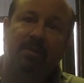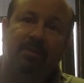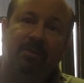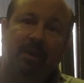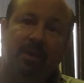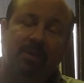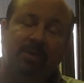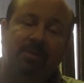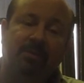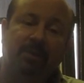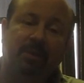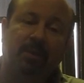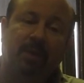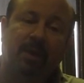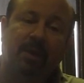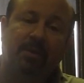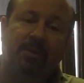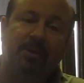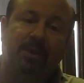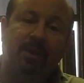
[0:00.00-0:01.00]
on fossil fuel
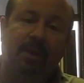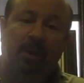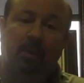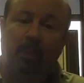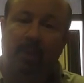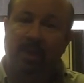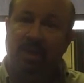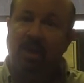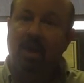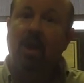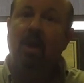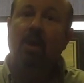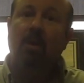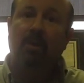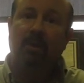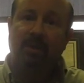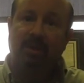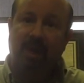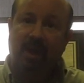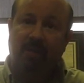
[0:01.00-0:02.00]
energy that we
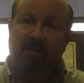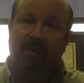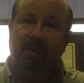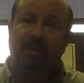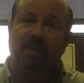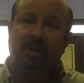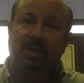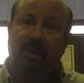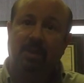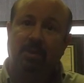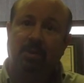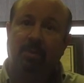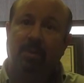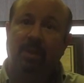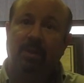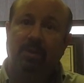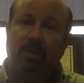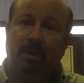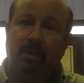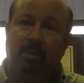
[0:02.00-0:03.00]
know is having this
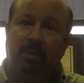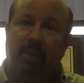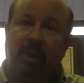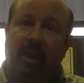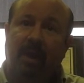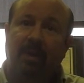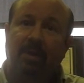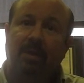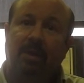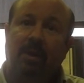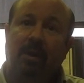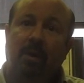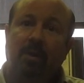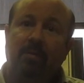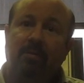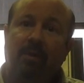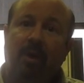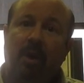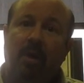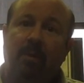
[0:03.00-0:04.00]
detrimental impact on our
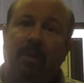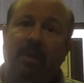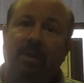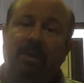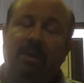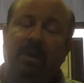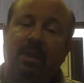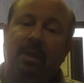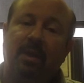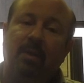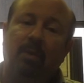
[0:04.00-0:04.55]
environment.